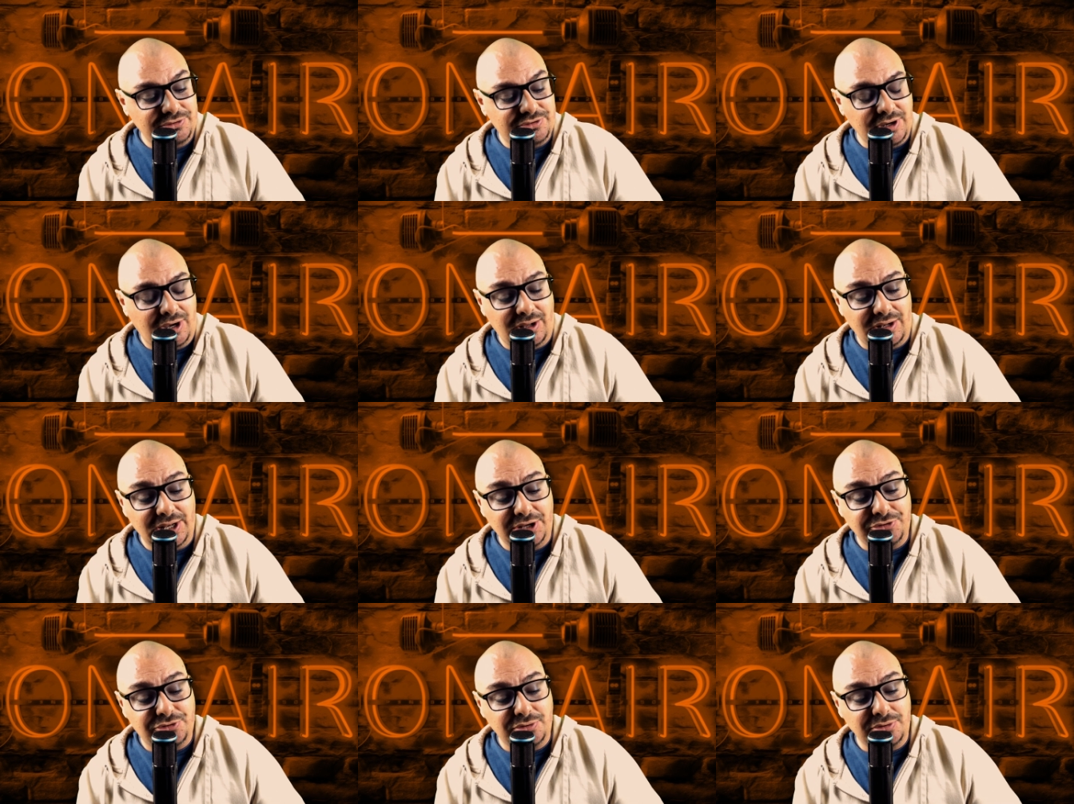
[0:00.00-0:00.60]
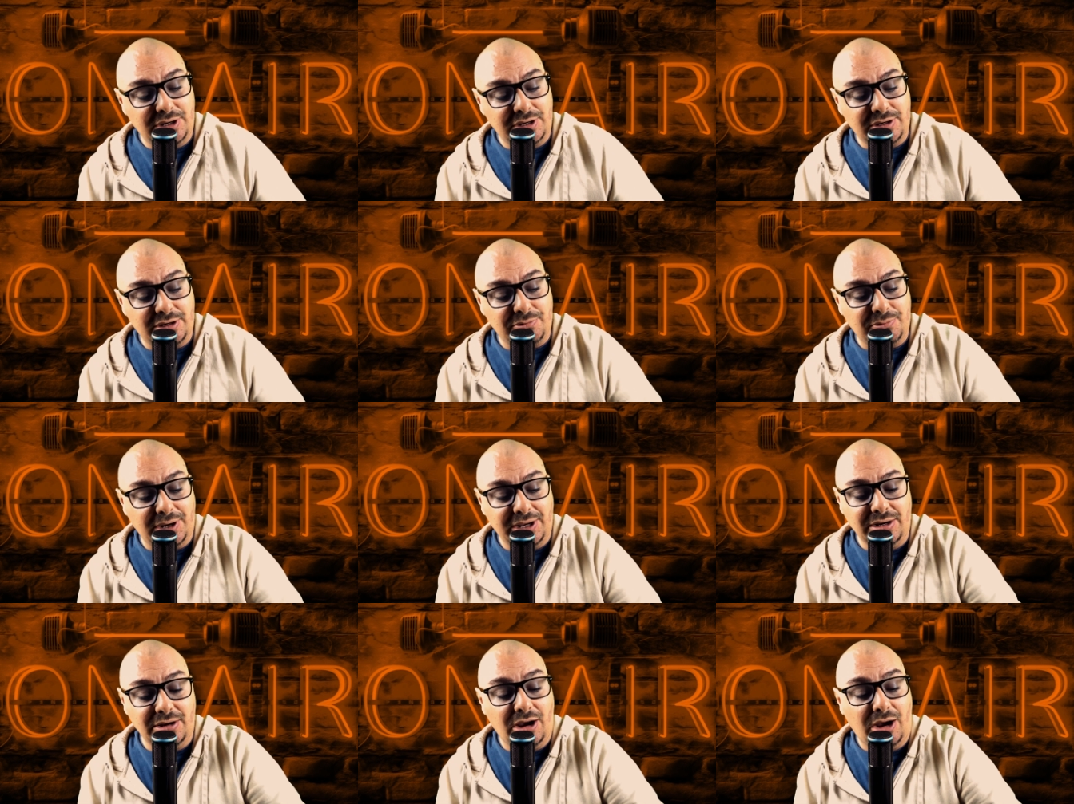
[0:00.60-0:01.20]
It's all at Drew Duncan
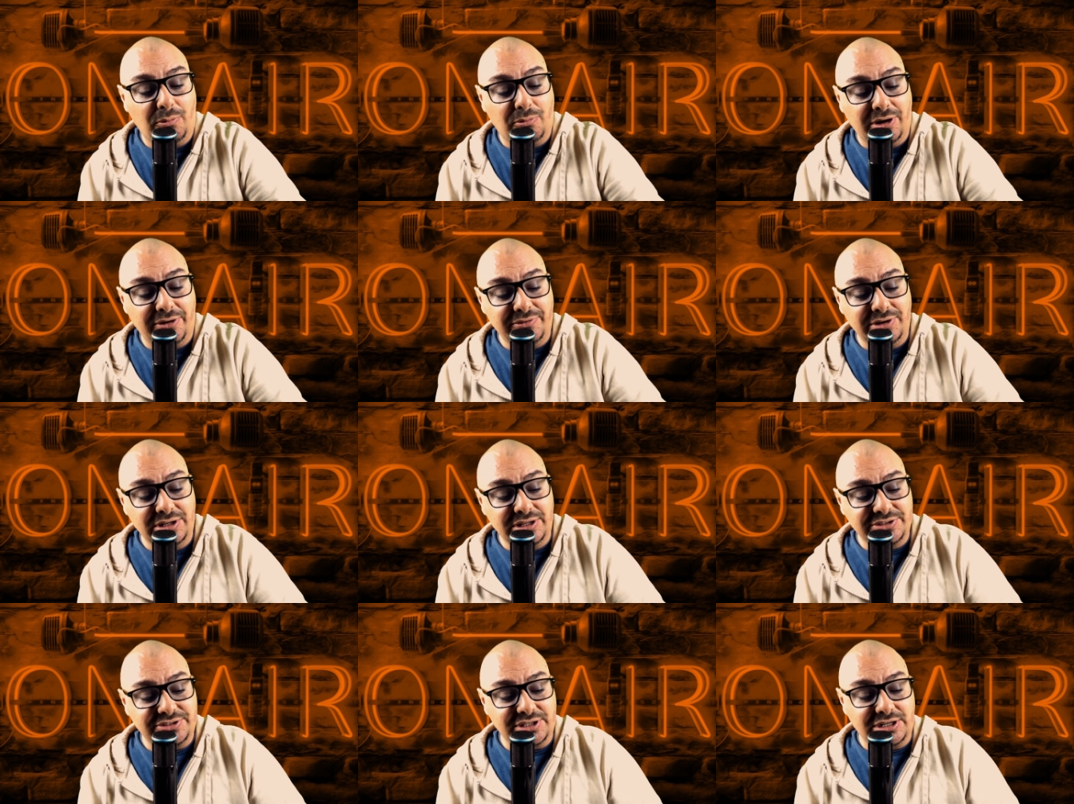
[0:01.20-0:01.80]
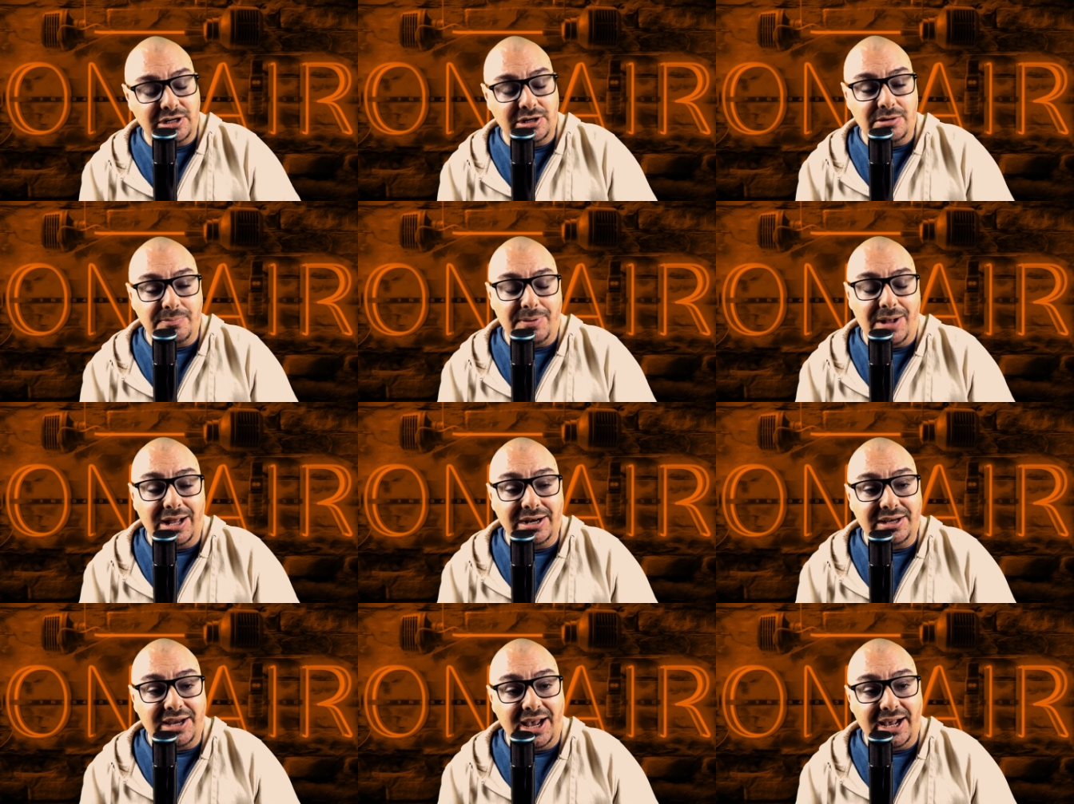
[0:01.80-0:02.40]
Radio and wherever you listen to the
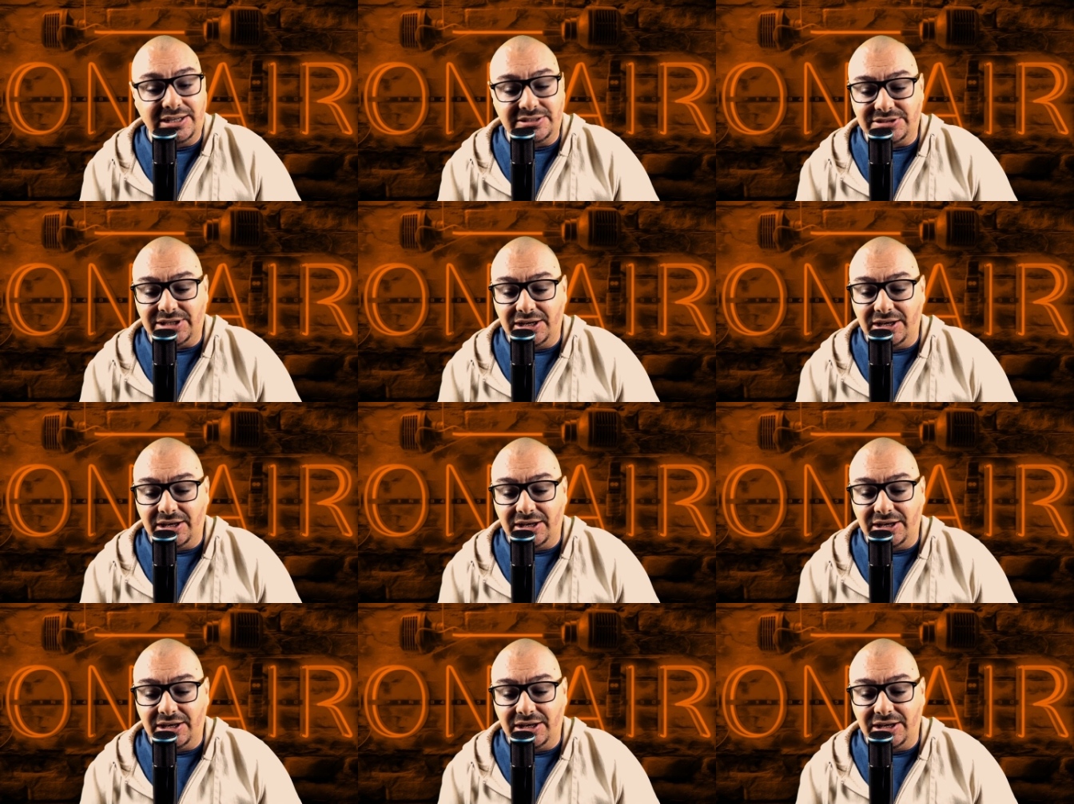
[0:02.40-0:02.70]
podcast.